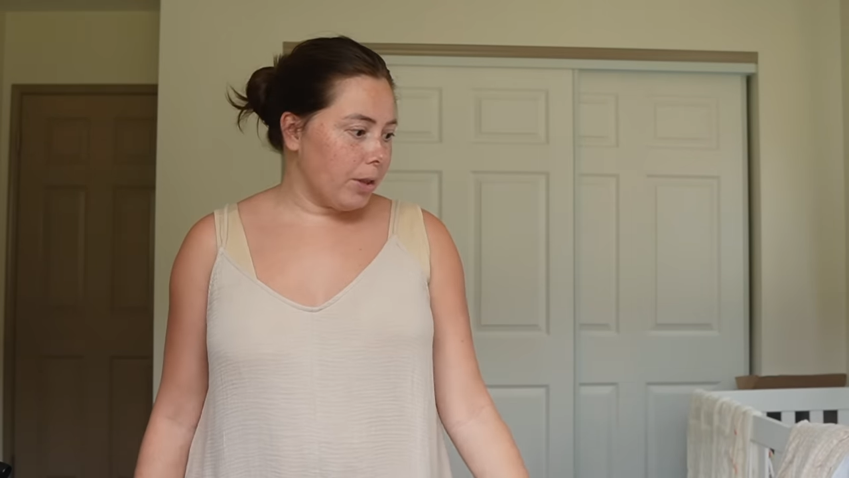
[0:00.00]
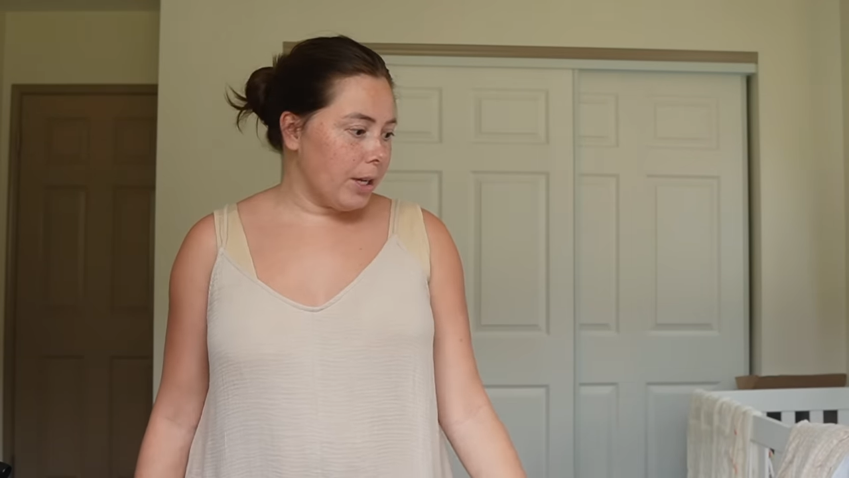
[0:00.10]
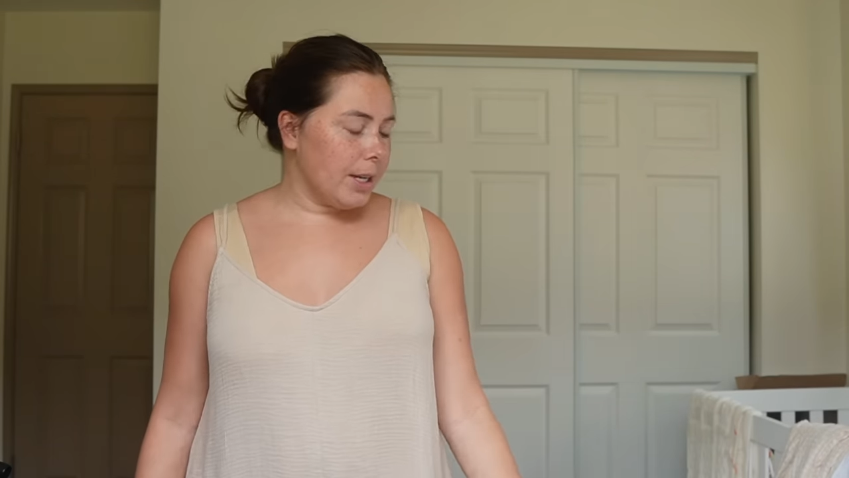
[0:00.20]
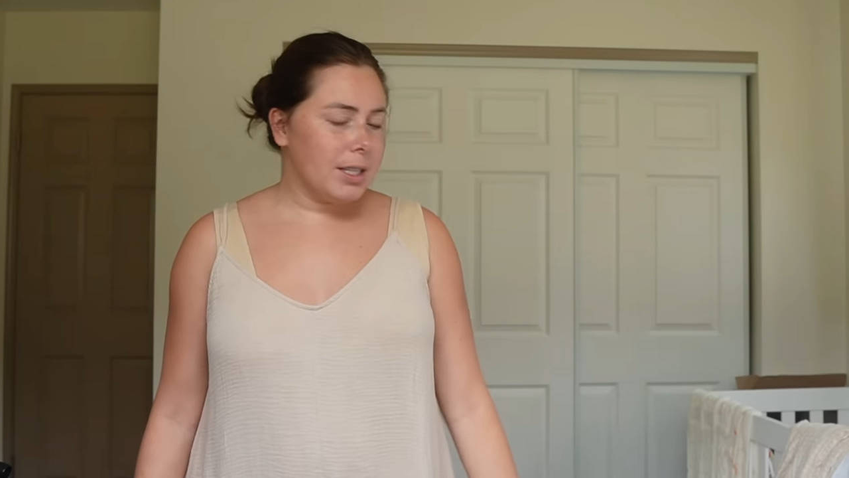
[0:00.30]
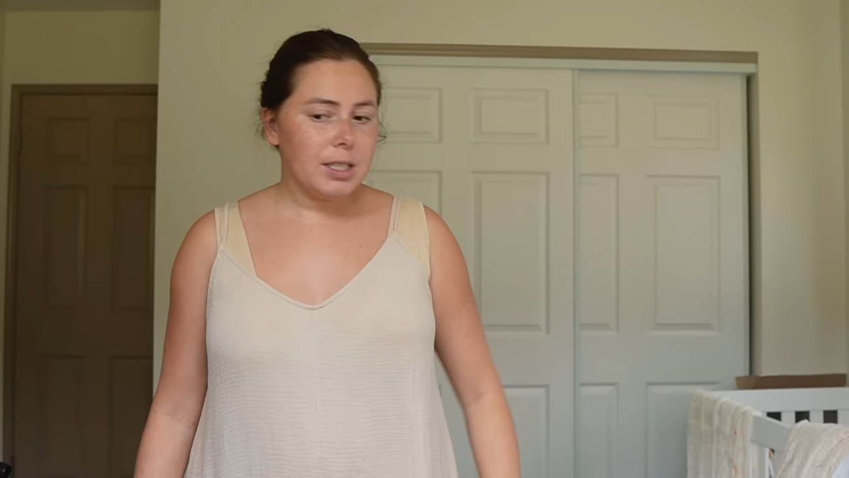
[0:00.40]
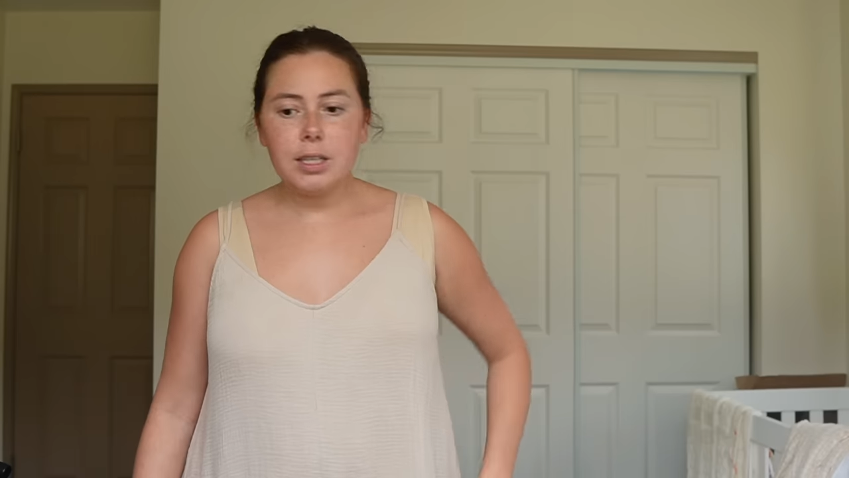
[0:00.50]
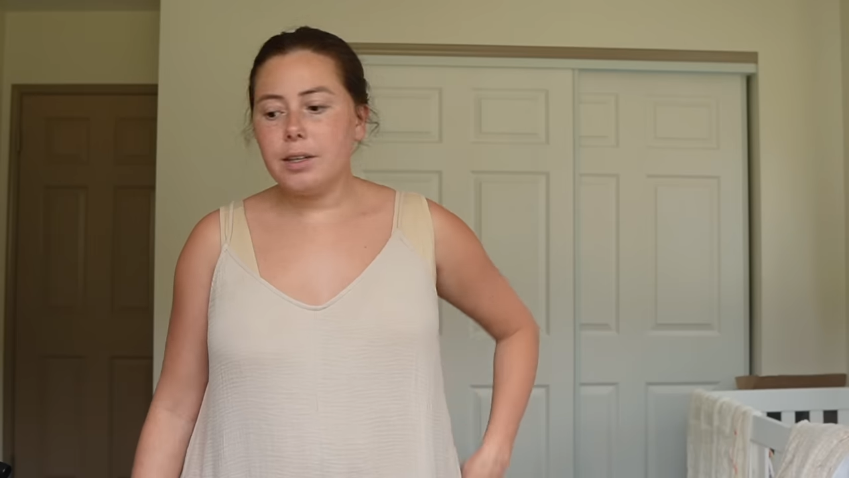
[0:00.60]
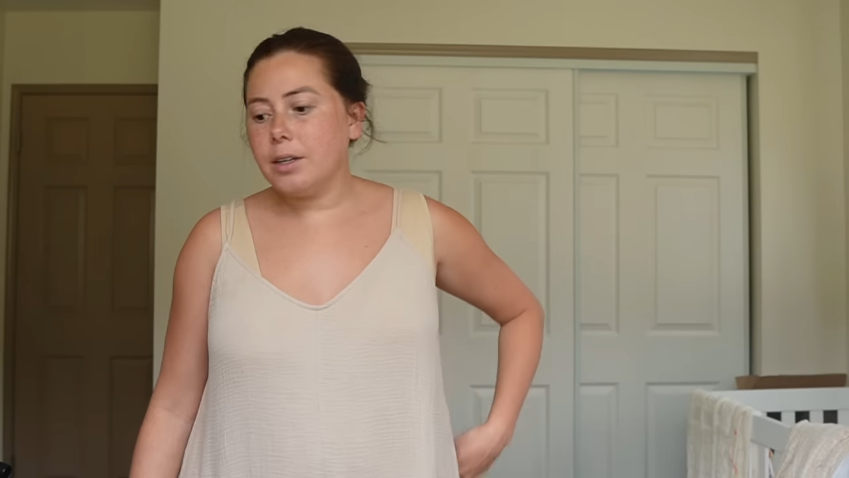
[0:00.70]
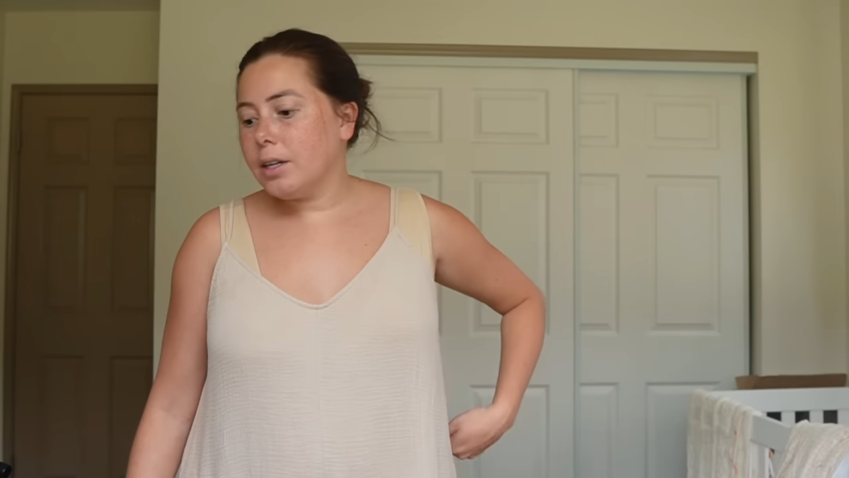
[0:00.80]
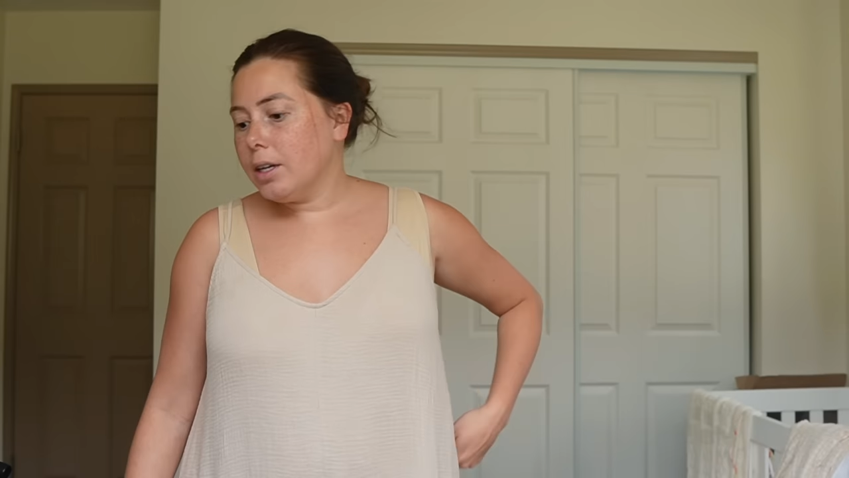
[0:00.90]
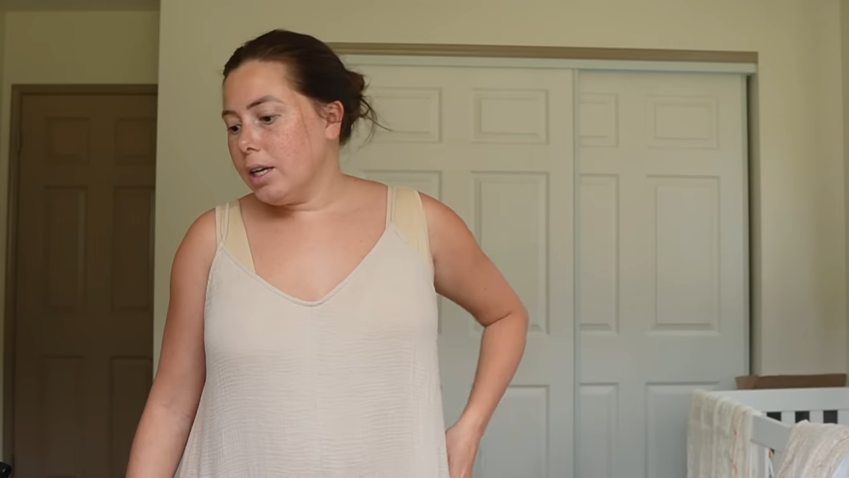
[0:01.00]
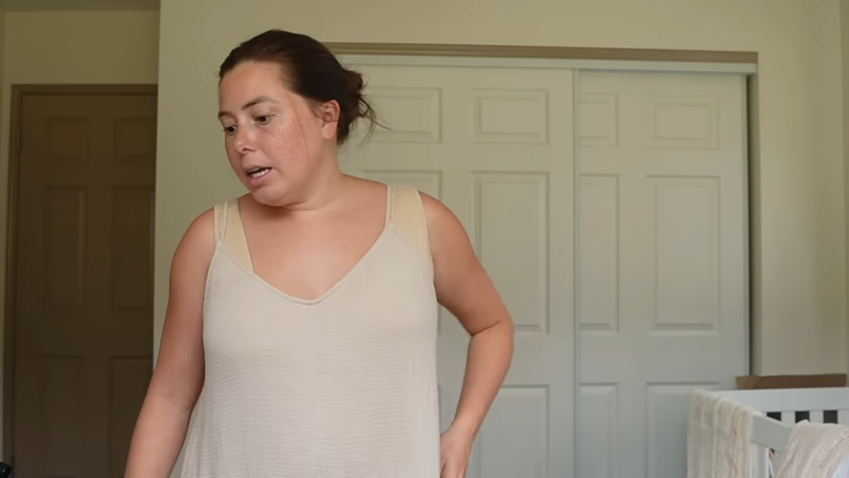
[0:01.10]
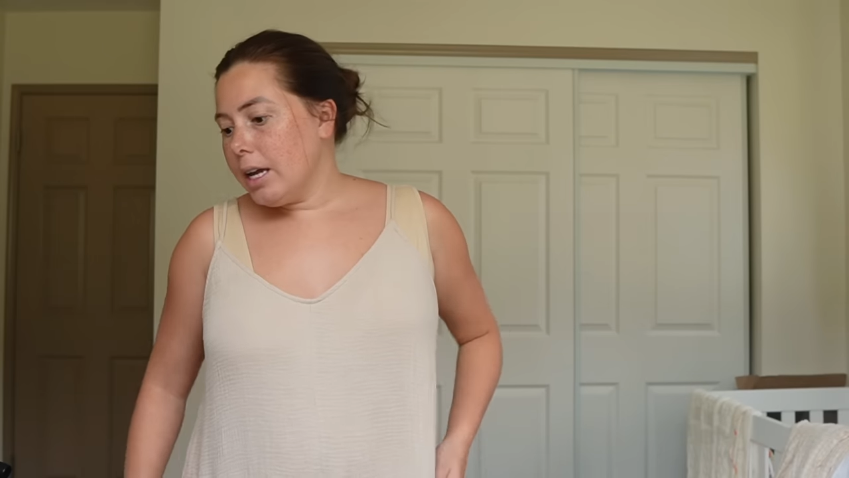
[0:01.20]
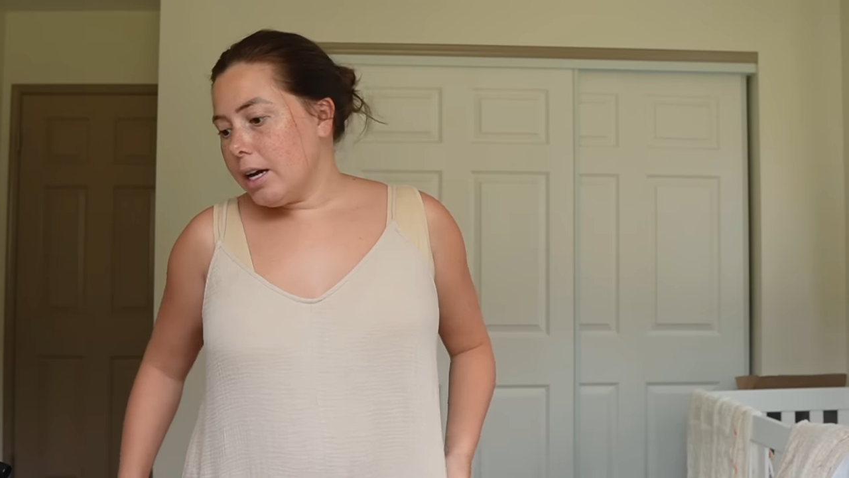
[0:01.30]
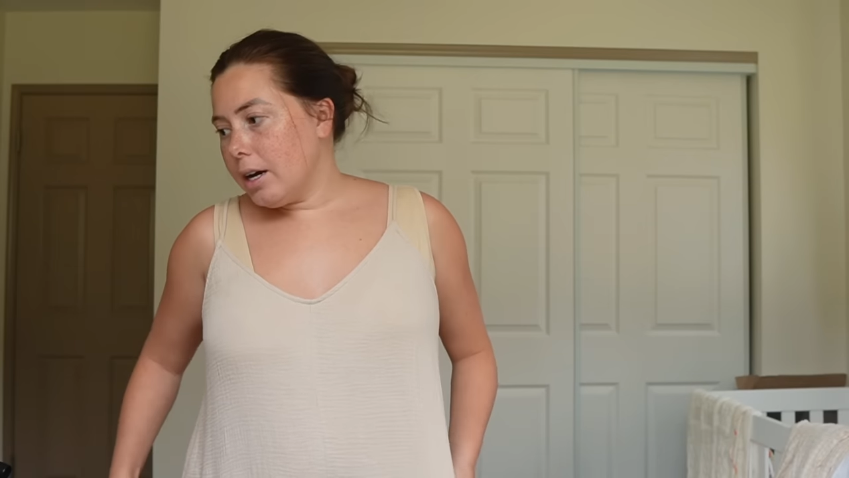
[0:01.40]
things.
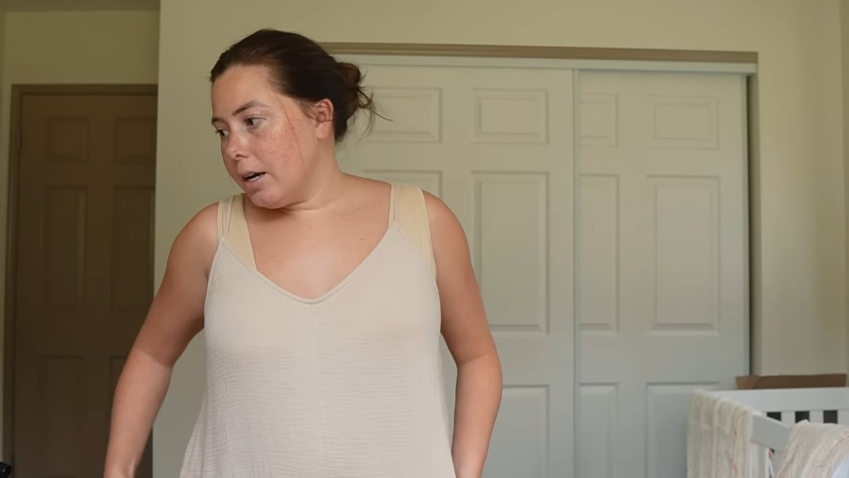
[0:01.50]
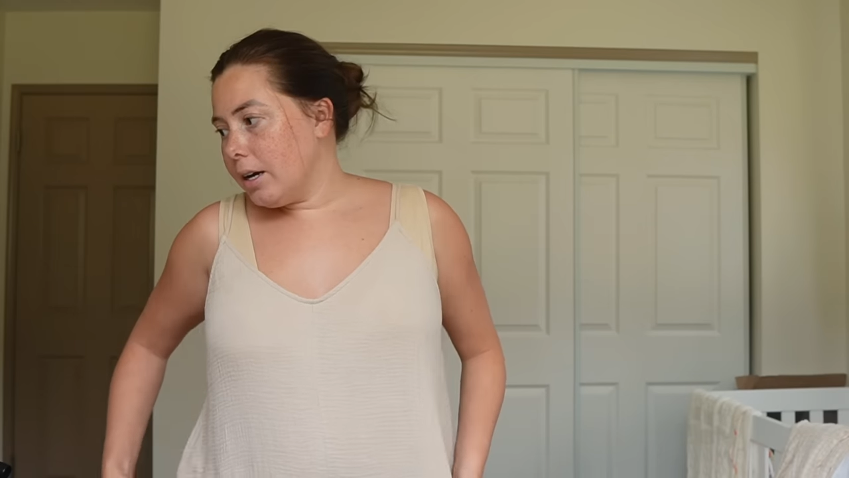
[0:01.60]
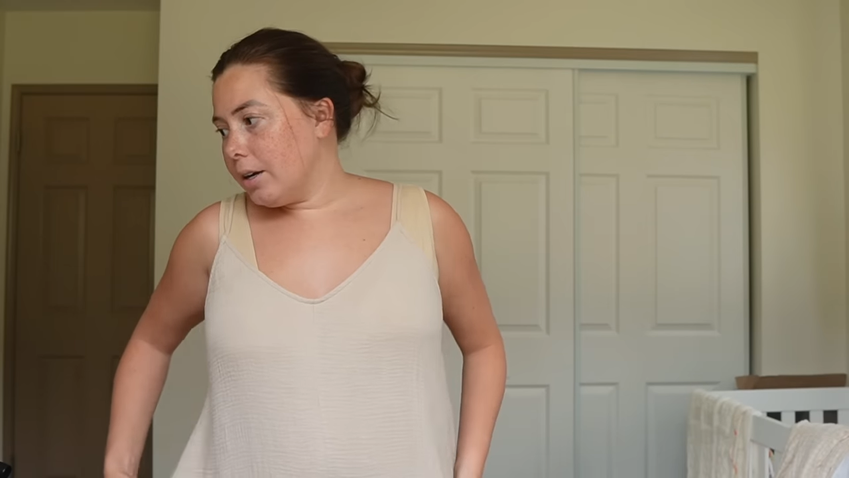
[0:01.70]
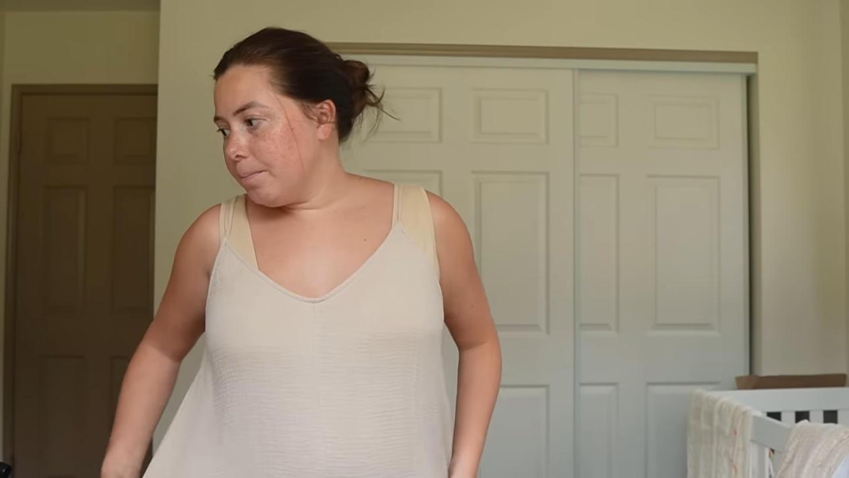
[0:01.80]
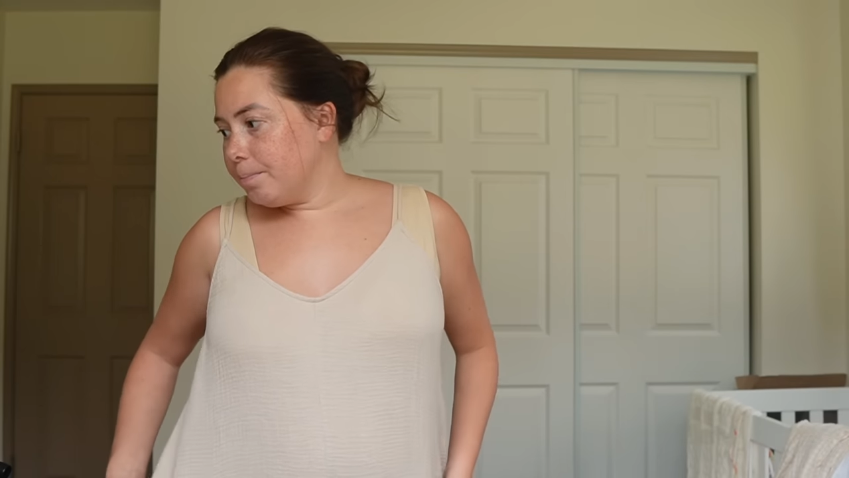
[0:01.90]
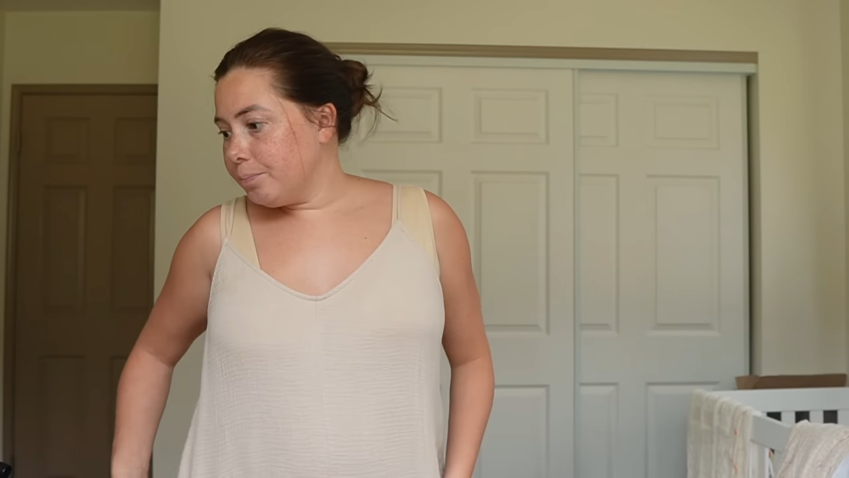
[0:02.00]
I